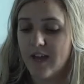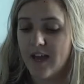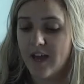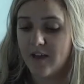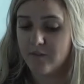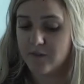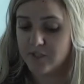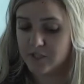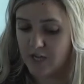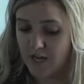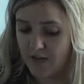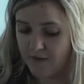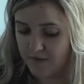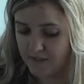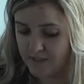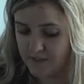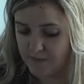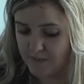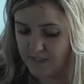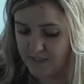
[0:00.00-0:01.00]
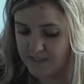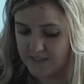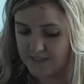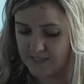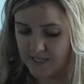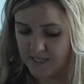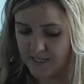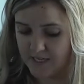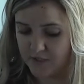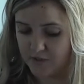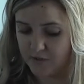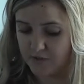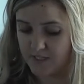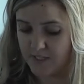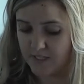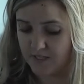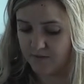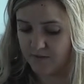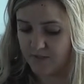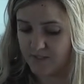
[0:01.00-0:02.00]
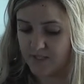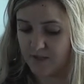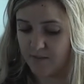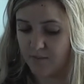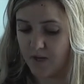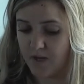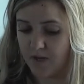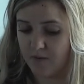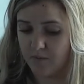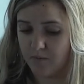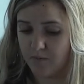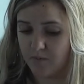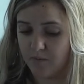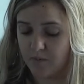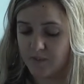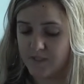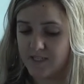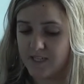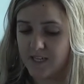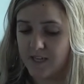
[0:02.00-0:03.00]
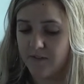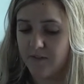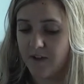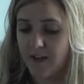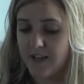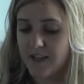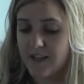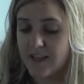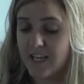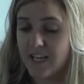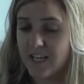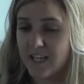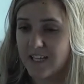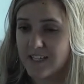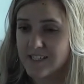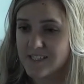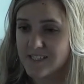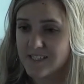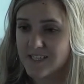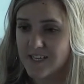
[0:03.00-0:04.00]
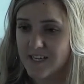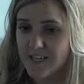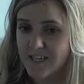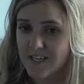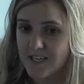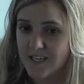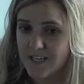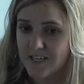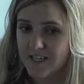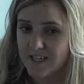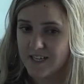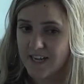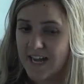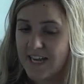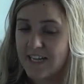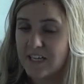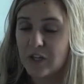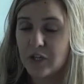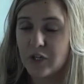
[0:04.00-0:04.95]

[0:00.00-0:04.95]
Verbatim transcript: The average life expectancy in New Zealand for someone with CF, I think, is late